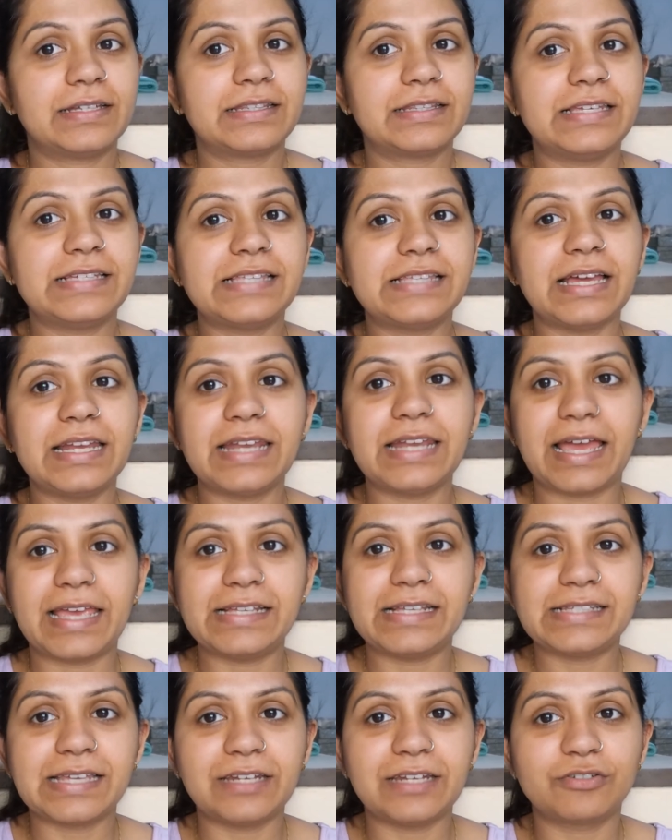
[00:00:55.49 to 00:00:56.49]
These are
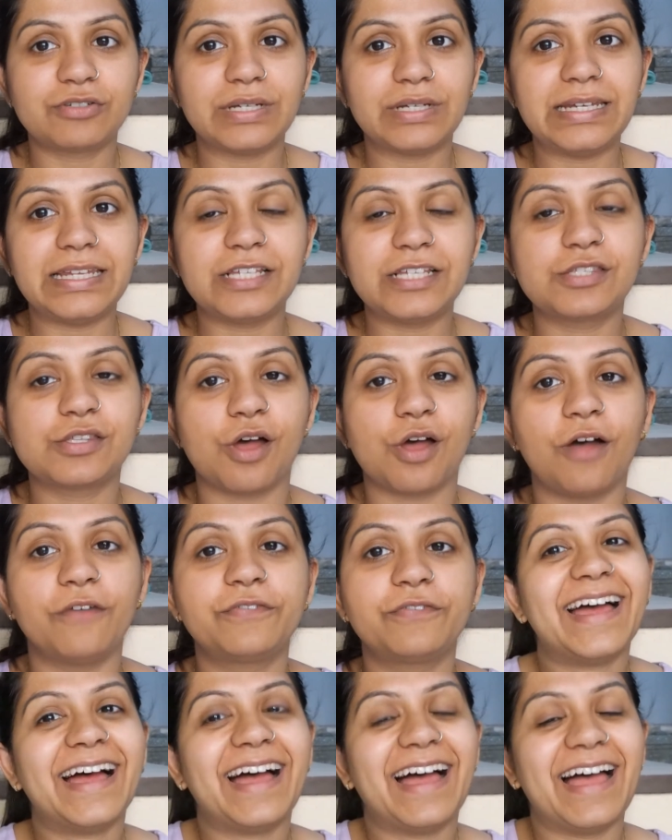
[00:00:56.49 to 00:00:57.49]
nice and really
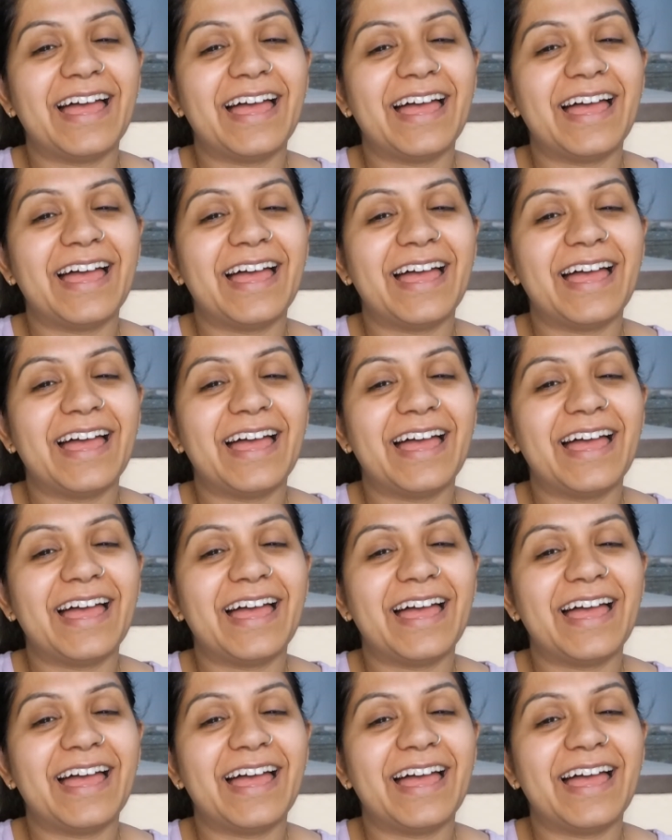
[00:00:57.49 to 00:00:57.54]
soft.